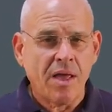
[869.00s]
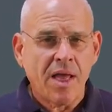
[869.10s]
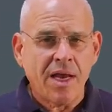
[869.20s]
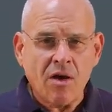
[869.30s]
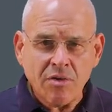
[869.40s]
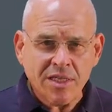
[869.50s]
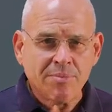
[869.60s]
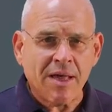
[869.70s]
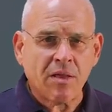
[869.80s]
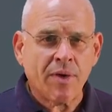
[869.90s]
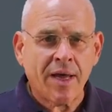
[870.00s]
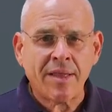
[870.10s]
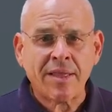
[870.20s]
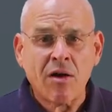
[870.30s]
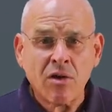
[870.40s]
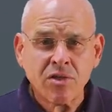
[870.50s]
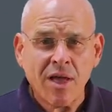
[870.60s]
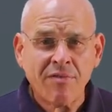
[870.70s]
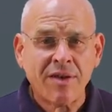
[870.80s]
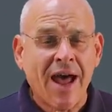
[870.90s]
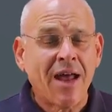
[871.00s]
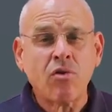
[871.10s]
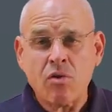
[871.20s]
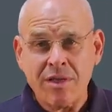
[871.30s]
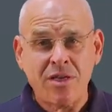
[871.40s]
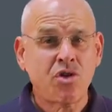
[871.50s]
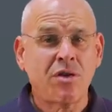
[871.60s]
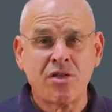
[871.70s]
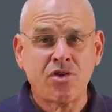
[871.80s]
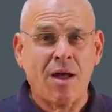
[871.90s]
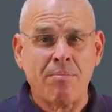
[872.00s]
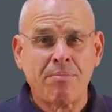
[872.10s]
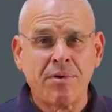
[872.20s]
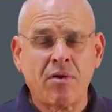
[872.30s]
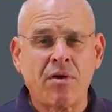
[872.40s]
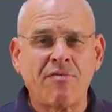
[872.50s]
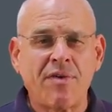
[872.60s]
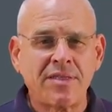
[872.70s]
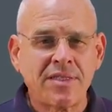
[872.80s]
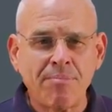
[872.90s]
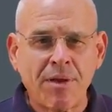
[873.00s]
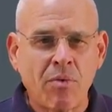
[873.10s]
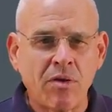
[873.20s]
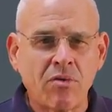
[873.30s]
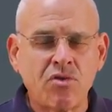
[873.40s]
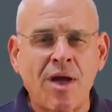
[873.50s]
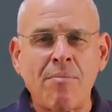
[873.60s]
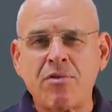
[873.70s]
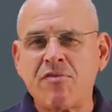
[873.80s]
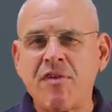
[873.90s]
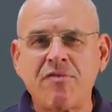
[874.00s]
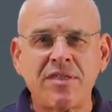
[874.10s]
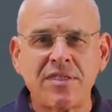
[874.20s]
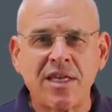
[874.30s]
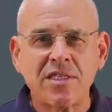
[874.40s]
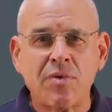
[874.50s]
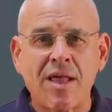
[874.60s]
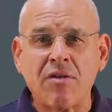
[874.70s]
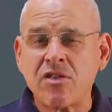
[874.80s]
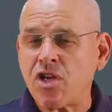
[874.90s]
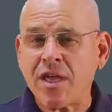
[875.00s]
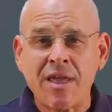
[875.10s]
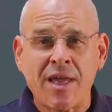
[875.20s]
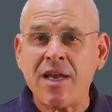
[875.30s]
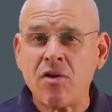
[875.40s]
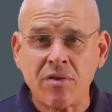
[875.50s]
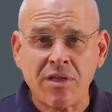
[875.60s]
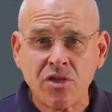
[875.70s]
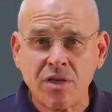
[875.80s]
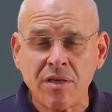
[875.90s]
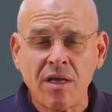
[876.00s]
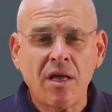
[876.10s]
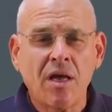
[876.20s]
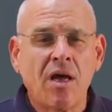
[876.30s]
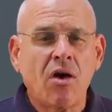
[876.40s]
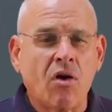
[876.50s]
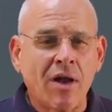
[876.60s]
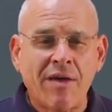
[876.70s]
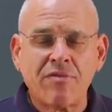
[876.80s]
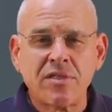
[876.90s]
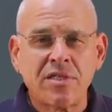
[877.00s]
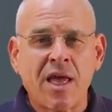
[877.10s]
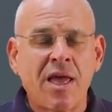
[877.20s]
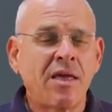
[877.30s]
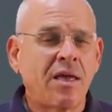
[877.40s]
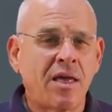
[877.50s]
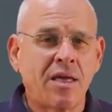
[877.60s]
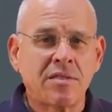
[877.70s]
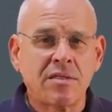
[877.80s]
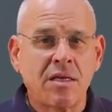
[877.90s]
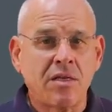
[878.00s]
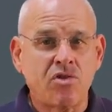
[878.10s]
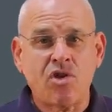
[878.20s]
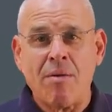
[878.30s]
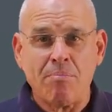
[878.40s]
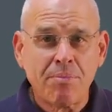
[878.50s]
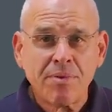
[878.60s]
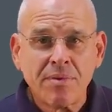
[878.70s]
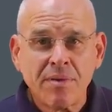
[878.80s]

And notice, by the way, that I also have an unconditional jump. You know, if I simply want to jump to 56 without checking any condition, all I have to say is jump.